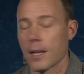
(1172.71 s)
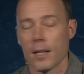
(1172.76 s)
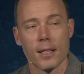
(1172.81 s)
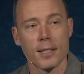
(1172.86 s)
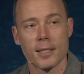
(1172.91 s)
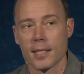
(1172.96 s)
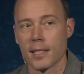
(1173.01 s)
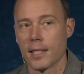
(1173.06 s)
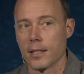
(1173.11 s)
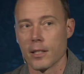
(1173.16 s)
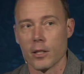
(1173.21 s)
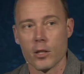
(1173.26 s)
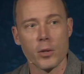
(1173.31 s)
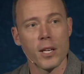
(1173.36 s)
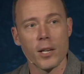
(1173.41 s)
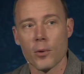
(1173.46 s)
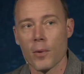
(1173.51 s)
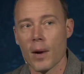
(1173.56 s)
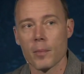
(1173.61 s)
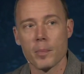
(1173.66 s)
Listen, you
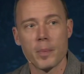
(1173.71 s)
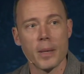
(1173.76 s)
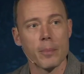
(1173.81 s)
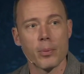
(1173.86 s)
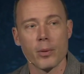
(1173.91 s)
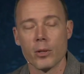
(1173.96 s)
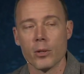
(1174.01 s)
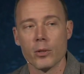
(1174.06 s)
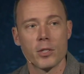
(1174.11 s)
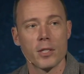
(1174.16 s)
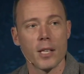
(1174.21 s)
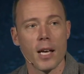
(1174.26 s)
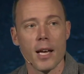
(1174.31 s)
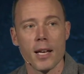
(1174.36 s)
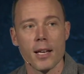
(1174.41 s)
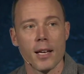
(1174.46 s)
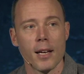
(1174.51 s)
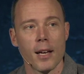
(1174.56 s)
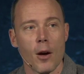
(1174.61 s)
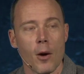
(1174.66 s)
get around people who
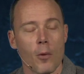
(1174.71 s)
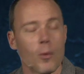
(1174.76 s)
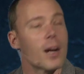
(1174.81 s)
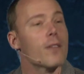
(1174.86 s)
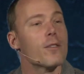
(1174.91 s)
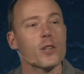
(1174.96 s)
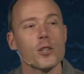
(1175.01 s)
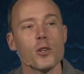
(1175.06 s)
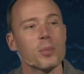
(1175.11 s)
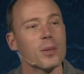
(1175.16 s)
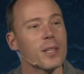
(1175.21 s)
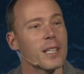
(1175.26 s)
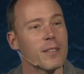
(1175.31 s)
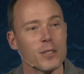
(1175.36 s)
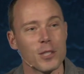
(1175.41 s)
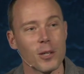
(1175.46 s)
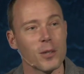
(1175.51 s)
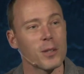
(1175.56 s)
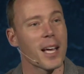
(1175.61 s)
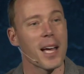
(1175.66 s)
say, whatever you believe
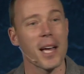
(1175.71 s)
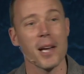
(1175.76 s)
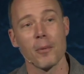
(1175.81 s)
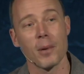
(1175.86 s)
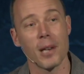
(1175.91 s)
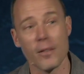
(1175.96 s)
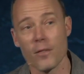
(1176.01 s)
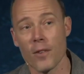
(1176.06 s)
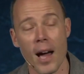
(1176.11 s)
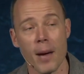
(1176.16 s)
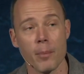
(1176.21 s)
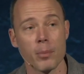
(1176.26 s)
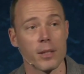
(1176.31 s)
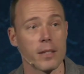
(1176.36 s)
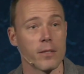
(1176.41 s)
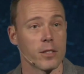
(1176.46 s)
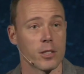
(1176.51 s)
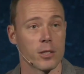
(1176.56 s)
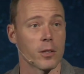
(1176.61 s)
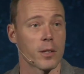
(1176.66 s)
is okay, whatever I
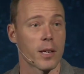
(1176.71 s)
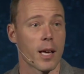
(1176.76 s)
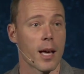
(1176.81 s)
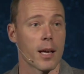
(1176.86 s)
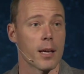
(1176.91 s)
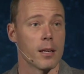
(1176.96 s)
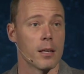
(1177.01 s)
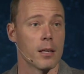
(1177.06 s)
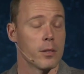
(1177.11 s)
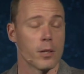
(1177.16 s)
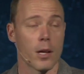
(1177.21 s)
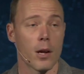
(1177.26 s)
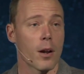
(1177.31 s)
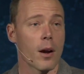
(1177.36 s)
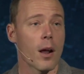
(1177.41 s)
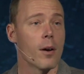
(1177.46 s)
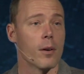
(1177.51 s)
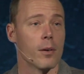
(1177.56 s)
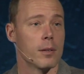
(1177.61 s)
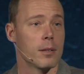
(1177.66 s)
believe is okay.
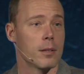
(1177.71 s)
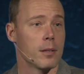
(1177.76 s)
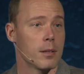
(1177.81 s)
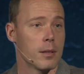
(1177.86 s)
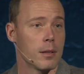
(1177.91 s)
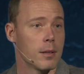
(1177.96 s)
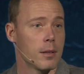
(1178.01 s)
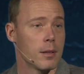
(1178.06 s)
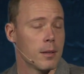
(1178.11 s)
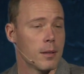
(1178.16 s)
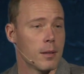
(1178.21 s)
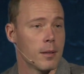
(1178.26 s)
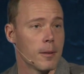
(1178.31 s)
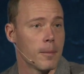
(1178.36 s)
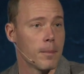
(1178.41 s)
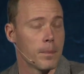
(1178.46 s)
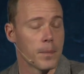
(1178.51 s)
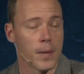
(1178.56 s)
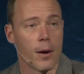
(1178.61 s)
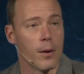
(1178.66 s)
No.
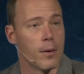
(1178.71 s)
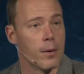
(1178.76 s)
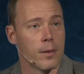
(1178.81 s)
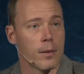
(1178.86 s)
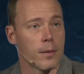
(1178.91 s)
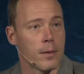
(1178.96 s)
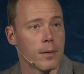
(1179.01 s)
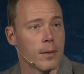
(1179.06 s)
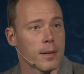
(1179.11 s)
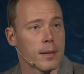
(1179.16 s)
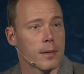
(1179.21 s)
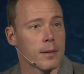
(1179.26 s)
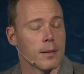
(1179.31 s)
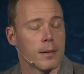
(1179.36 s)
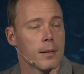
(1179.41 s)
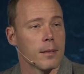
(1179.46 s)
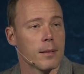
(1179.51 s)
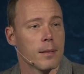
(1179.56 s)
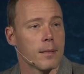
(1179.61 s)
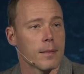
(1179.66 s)

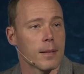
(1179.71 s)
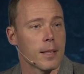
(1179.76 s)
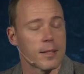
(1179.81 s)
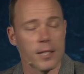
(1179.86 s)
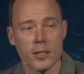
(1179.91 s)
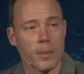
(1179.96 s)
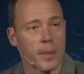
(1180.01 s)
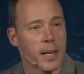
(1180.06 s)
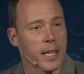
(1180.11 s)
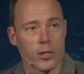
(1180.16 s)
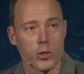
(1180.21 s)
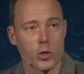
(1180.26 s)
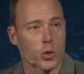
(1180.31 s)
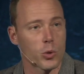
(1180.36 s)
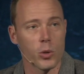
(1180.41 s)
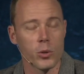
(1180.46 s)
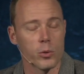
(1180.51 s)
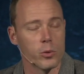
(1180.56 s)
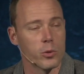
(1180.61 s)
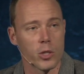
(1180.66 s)
That doesn't make it
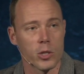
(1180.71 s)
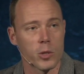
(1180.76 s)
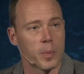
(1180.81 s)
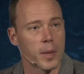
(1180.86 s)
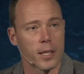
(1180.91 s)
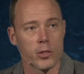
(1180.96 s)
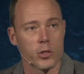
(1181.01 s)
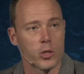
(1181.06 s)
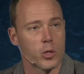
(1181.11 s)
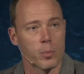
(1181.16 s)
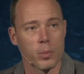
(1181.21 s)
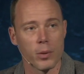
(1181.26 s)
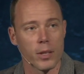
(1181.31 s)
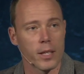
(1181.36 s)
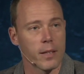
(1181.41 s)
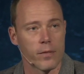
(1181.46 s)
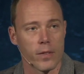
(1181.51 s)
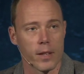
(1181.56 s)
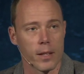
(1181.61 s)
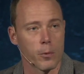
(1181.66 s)
true just because you
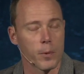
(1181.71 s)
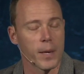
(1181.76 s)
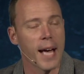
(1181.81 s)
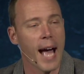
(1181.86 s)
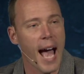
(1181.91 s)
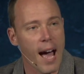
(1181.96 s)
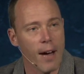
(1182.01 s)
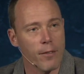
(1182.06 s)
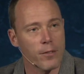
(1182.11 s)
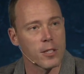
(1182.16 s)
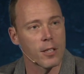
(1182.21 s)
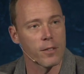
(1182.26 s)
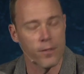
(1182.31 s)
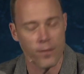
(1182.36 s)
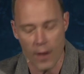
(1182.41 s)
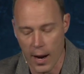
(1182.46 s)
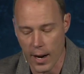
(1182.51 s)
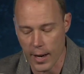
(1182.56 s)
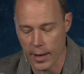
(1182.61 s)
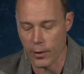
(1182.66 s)
believe it. We have to
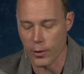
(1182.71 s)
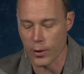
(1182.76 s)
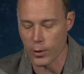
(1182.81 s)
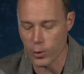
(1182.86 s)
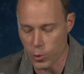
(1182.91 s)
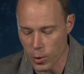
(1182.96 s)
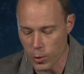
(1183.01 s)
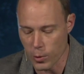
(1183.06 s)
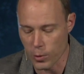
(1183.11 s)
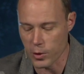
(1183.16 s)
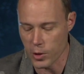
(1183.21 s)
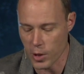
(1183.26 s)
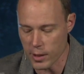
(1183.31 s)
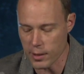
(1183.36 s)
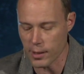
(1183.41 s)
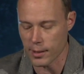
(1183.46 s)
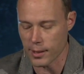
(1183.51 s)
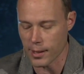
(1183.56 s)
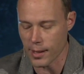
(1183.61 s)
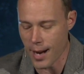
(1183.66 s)
find the truth.
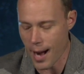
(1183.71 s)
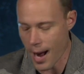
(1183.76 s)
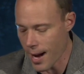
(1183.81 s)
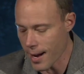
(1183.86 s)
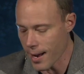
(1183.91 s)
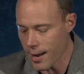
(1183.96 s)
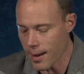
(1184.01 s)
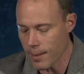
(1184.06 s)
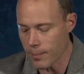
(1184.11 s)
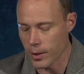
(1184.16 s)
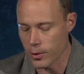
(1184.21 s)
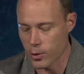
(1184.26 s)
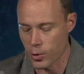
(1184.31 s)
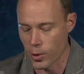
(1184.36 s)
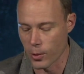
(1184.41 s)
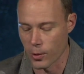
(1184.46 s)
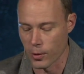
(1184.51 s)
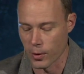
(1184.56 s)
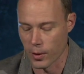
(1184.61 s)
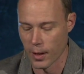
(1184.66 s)
Jesus said, I am the
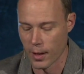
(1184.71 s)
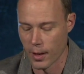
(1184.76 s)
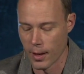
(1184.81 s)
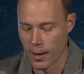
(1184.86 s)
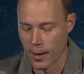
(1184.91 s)
truth.